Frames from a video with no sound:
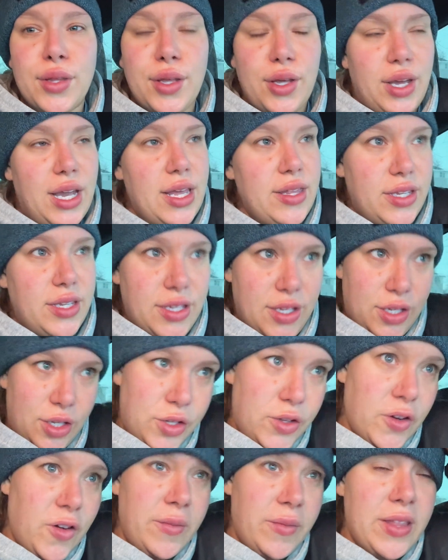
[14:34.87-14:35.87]
okay, this doesn't
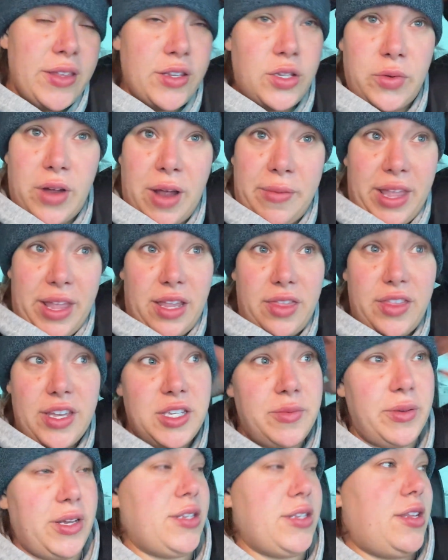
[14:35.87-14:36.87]
serve me, this is why I'm like
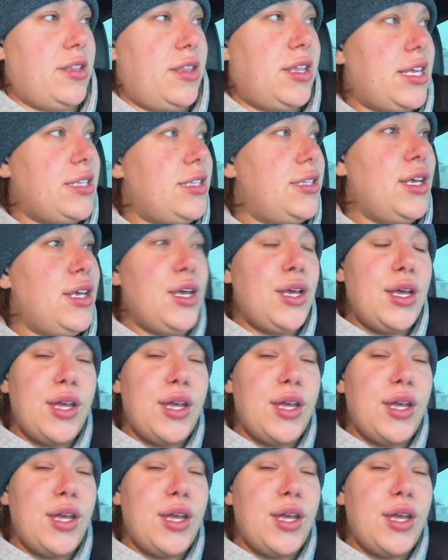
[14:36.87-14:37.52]
this because of this.